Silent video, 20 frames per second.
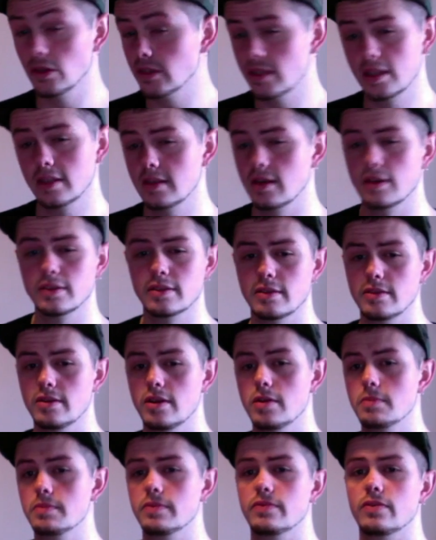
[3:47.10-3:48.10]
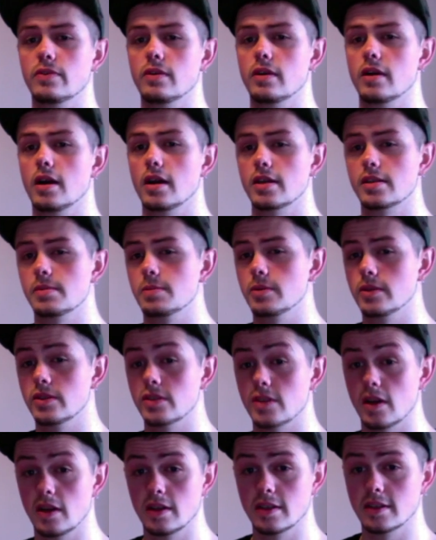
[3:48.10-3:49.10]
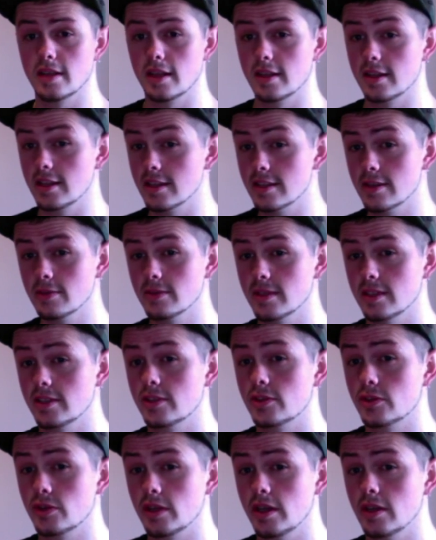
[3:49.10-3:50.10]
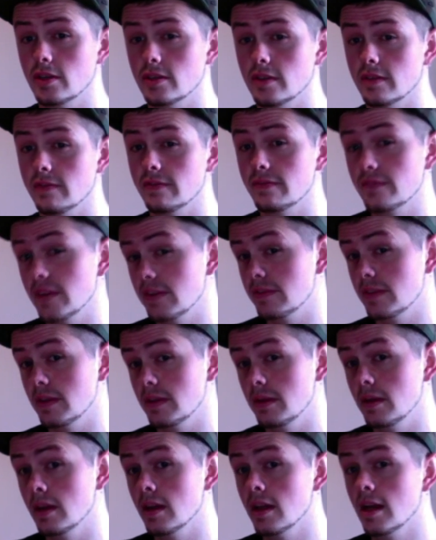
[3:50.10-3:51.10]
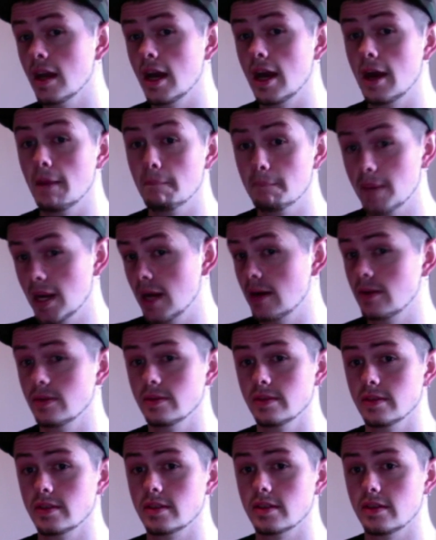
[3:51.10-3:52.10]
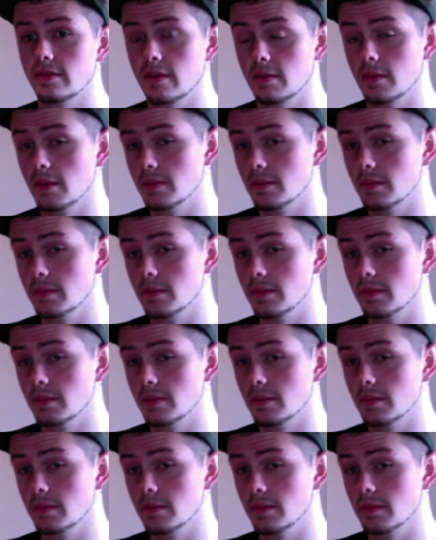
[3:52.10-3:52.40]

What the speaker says: thing to also note before I actually put this on is that this thing was actually 350 pounds, if I'm not